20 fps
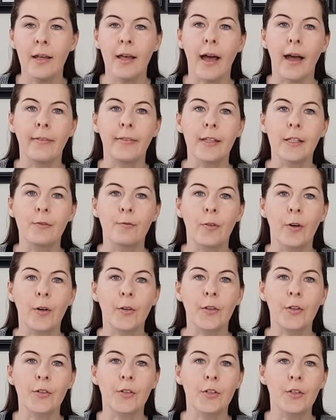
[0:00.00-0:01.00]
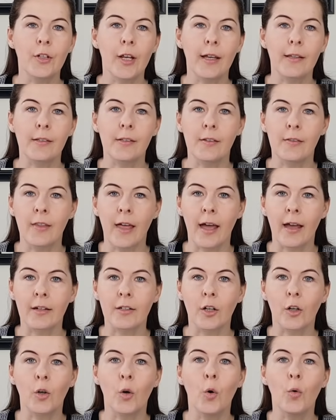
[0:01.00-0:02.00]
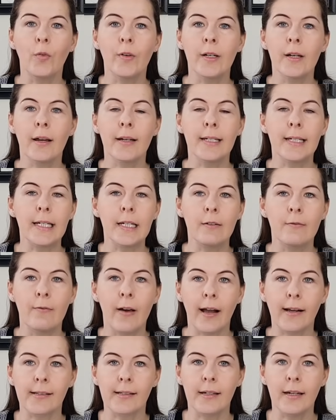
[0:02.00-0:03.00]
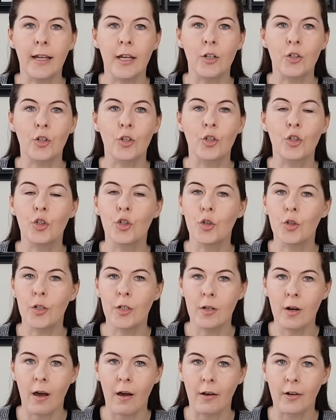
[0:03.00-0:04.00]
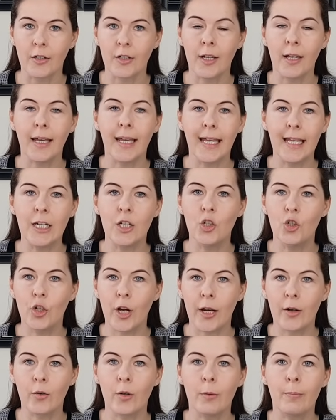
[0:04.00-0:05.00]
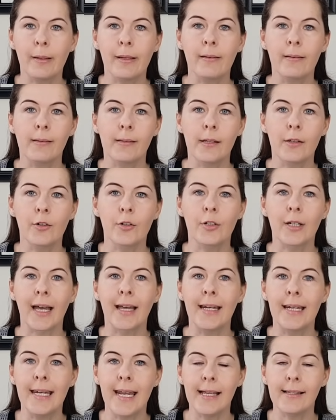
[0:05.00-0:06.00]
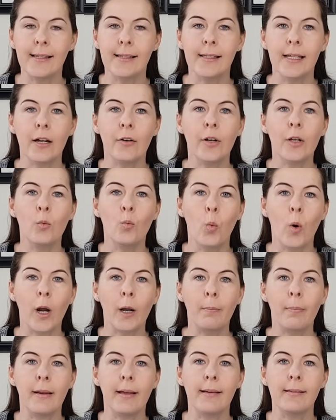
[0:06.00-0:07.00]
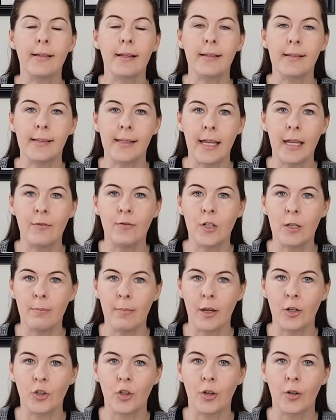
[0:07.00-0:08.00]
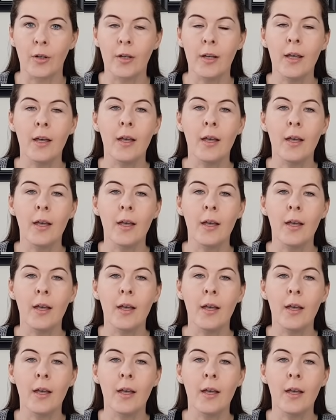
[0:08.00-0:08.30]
and this further suggests that COVID-19 vaccination should not, in general, be considered a necessary workplace safety measure,